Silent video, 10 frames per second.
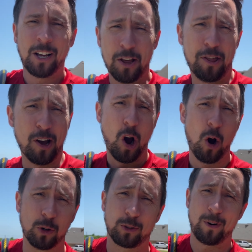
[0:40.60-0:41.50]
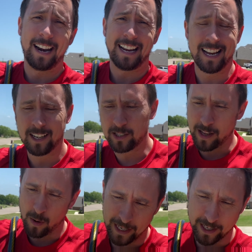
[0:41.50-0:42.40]
the hose ready so
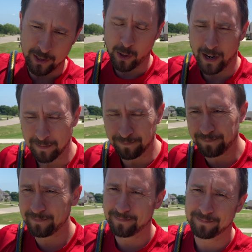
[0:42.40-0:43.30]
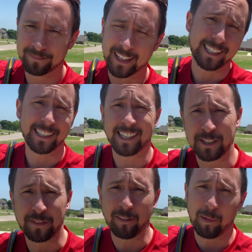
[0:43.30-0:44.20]
that we can do it. This is
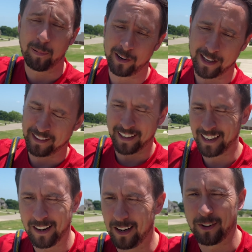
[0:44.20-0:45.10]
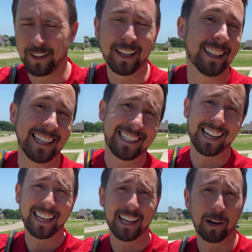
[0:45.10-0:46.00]
his favorite part, I think. I don't think he likes
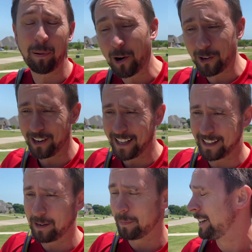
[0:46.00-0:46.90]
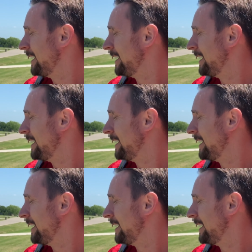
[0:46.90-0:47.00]
taking it apart or anything, but